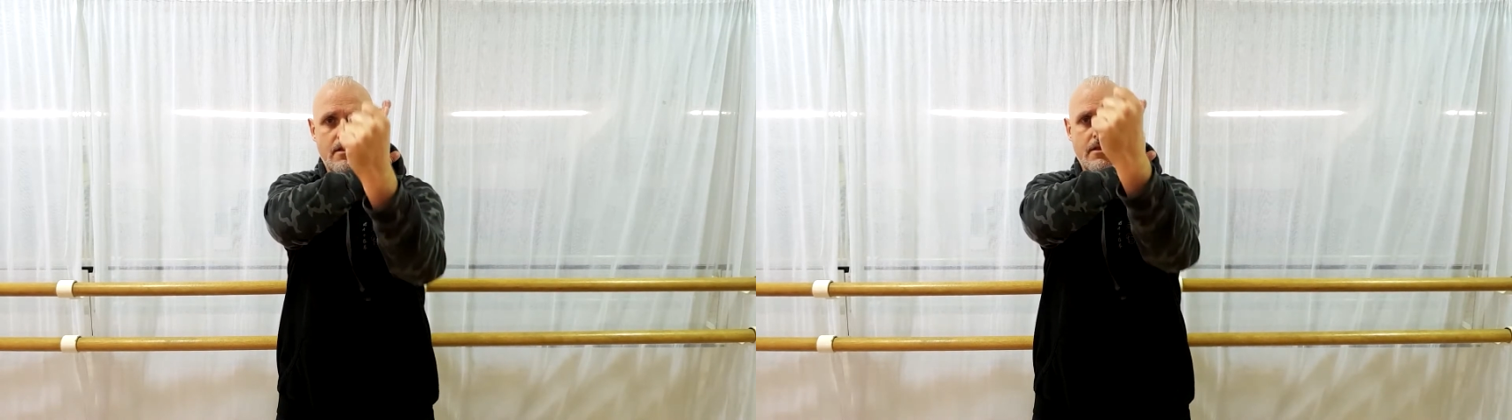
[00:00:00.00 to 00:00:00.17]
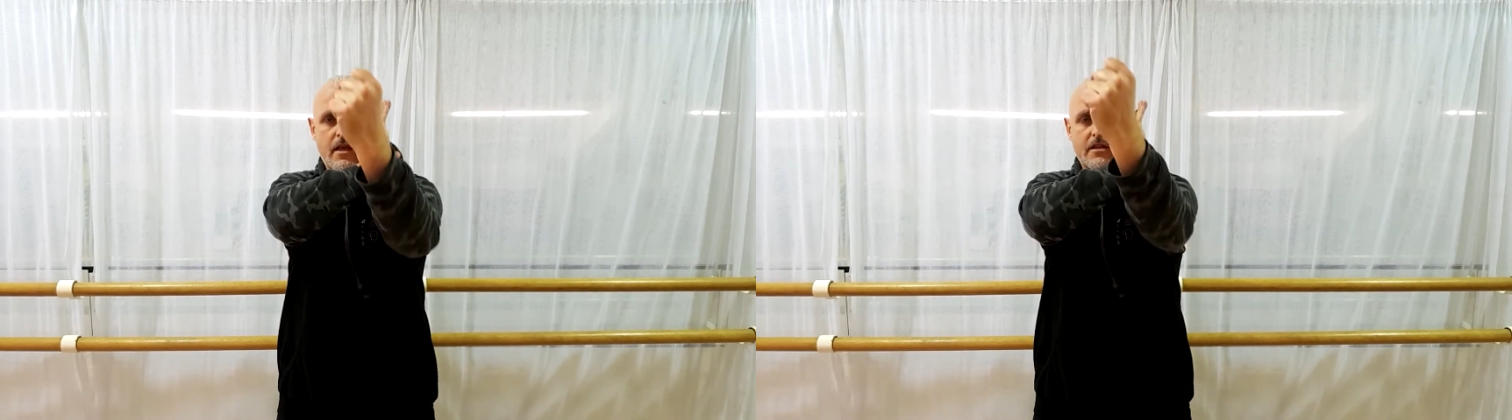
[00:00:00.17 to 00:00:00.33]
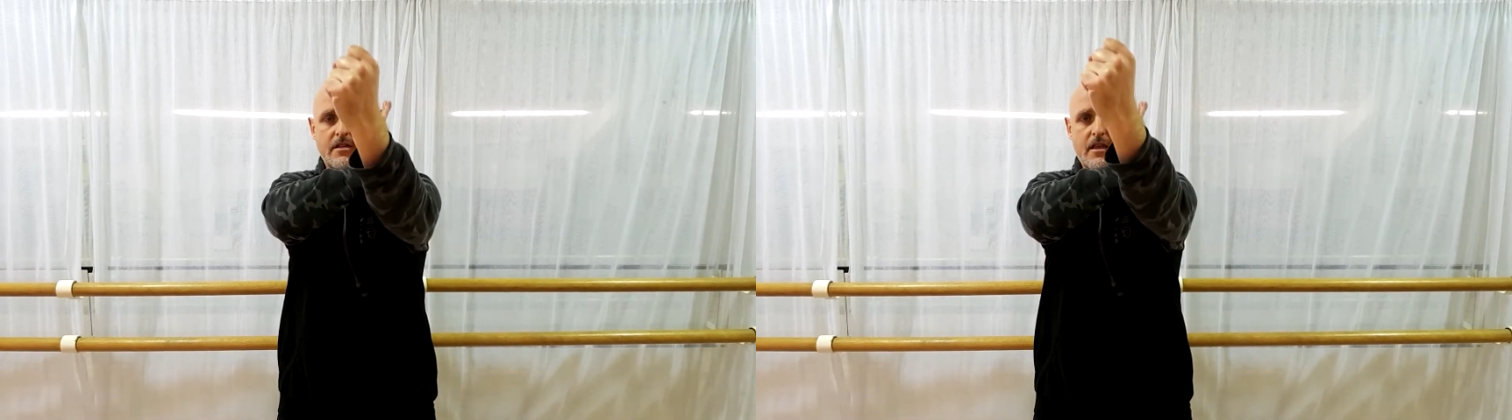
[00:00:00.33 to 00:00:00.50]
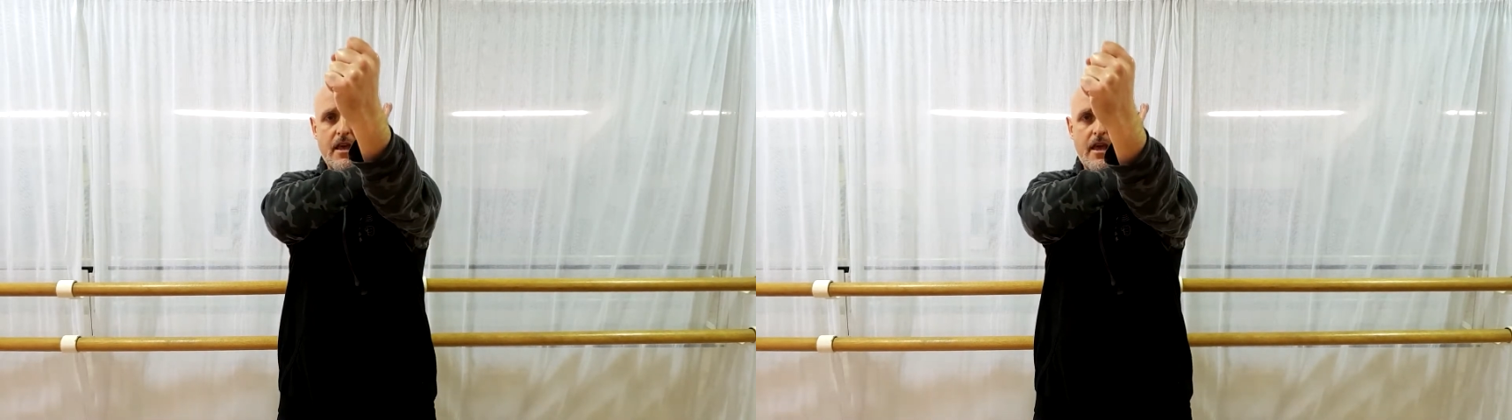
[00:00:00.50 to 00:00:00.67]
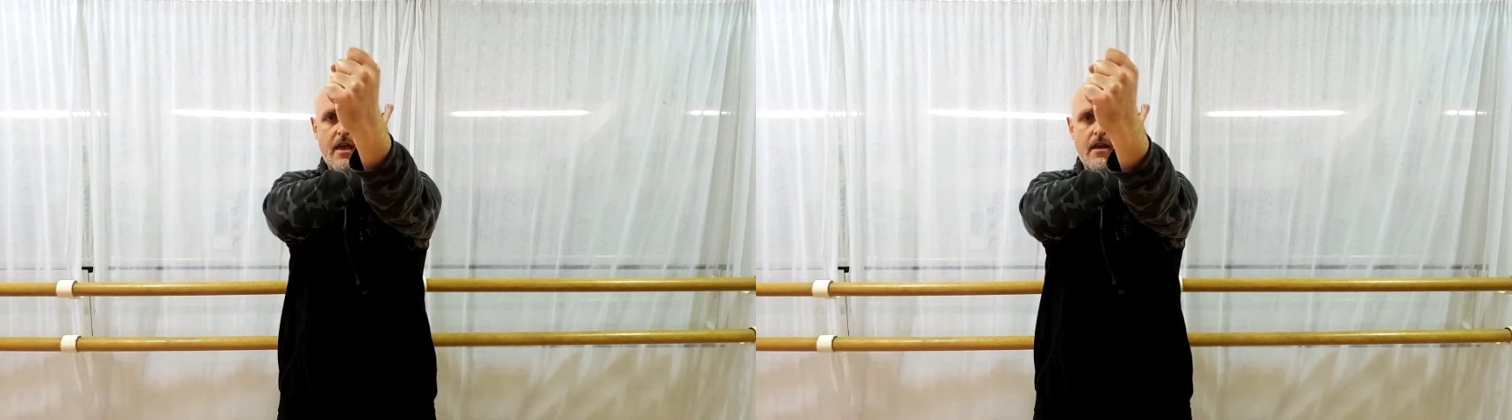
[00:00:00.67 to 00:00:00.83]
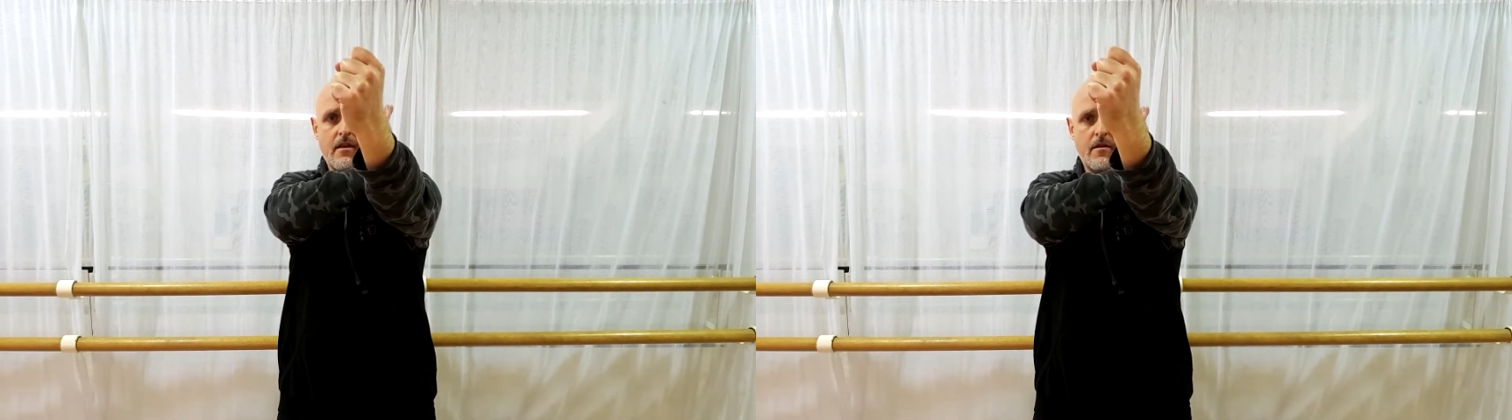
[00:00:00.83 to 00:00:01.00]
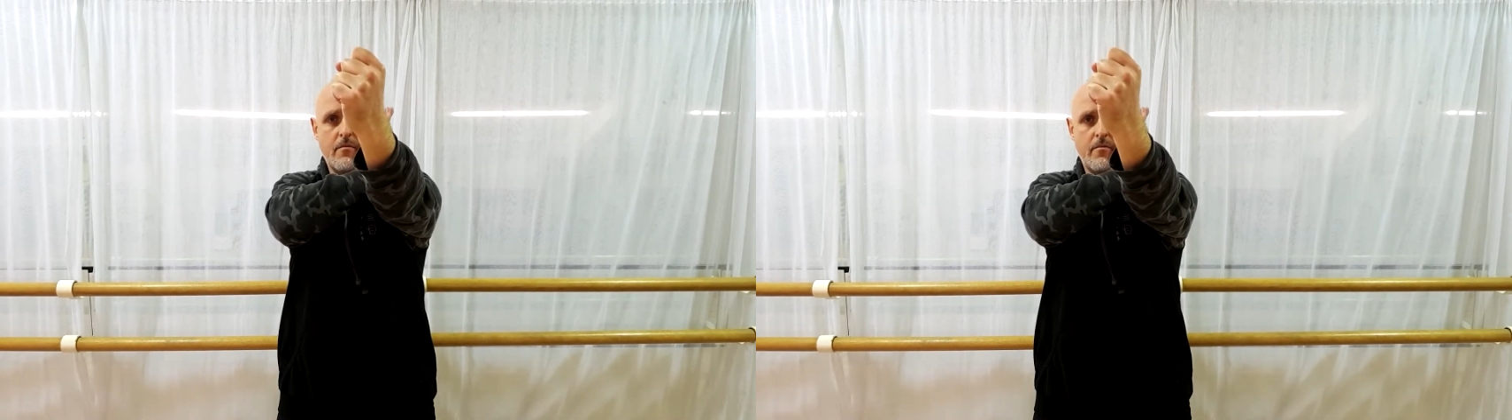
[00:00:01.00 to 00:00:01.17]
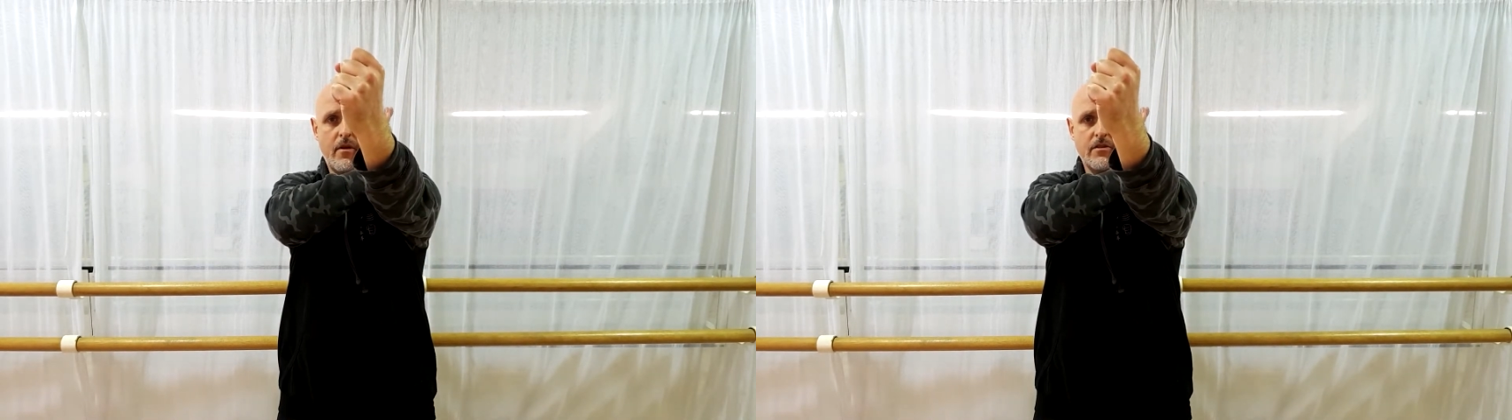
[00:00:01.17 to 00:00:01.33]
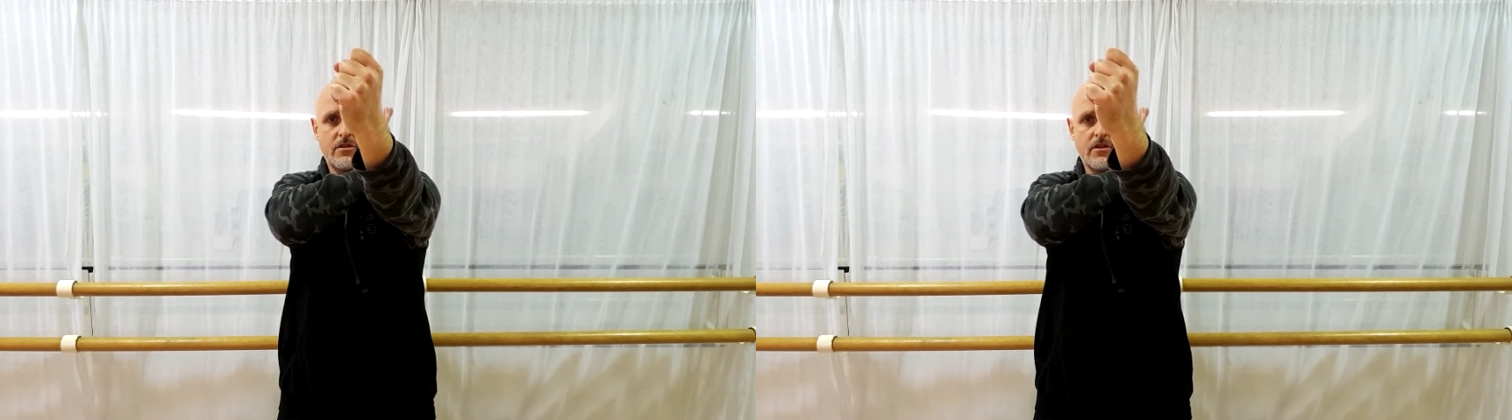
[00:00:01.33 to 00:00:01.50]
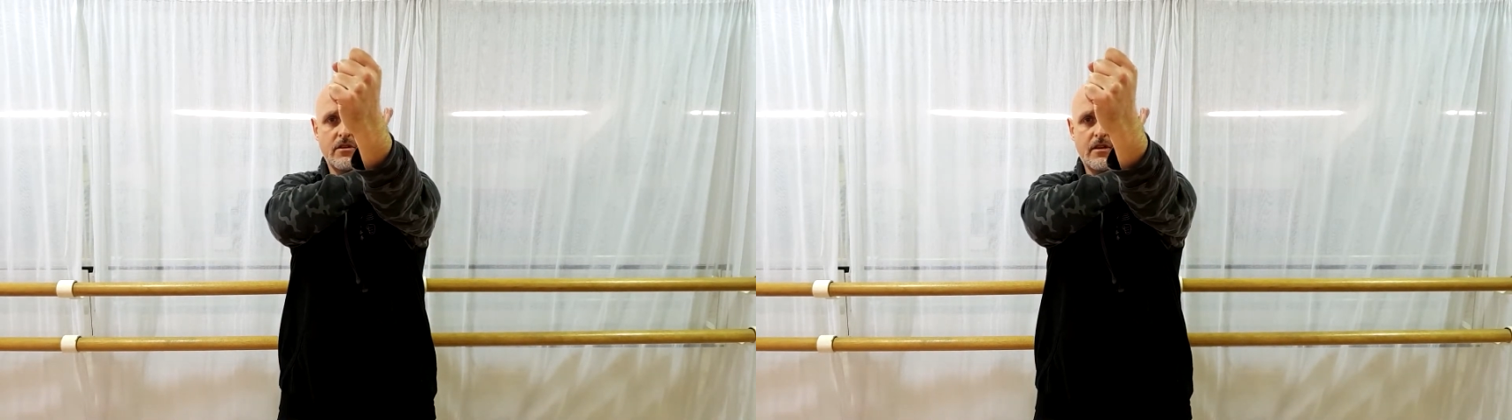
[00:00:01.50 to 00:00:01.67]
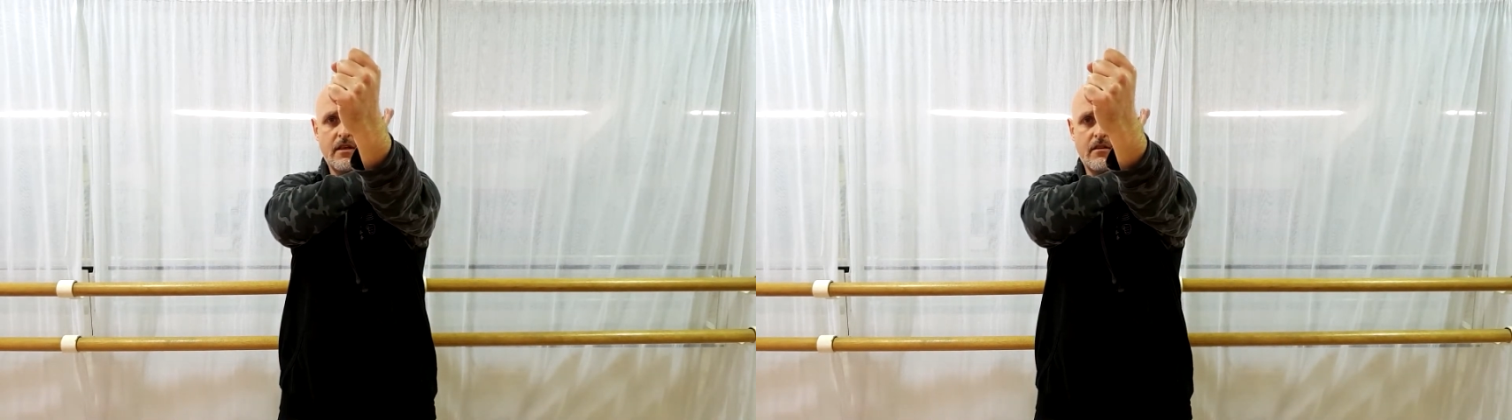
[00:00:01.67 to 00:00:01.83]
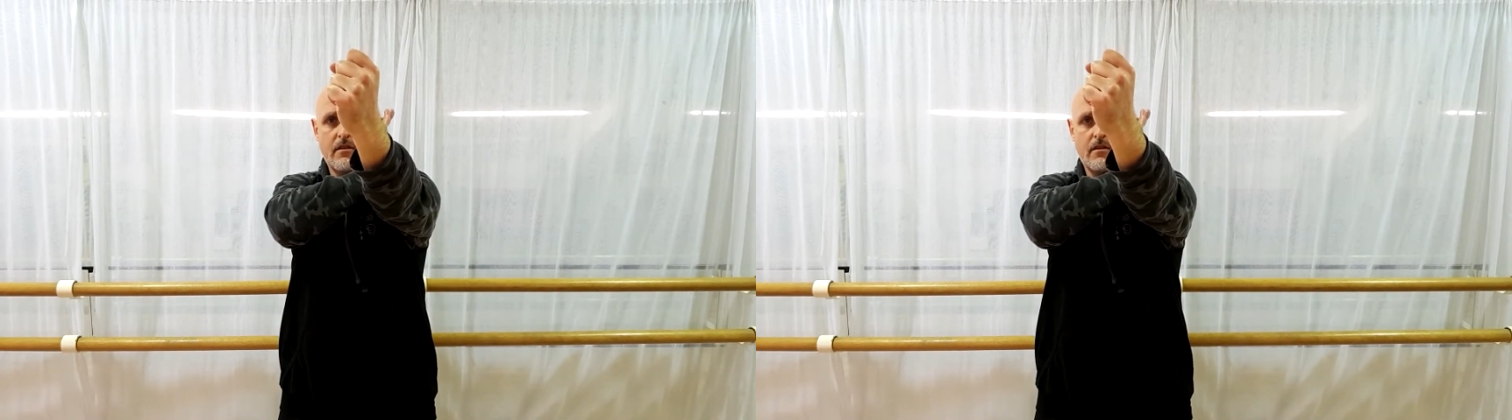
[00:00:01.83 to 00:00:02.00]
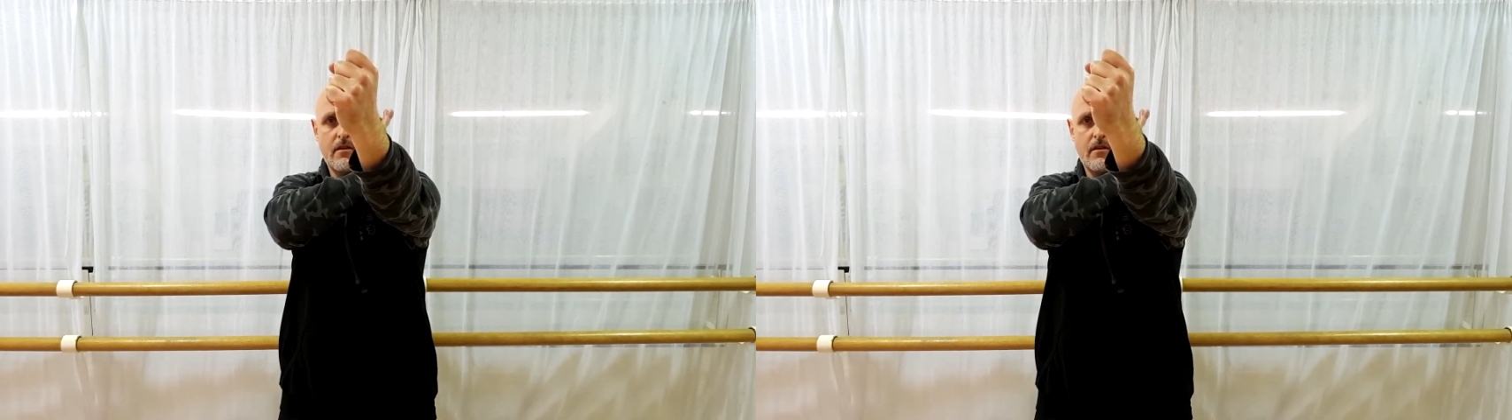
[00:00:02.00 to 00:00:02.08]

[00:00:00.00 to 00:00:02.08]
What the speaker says: next to the ear, punch underneath.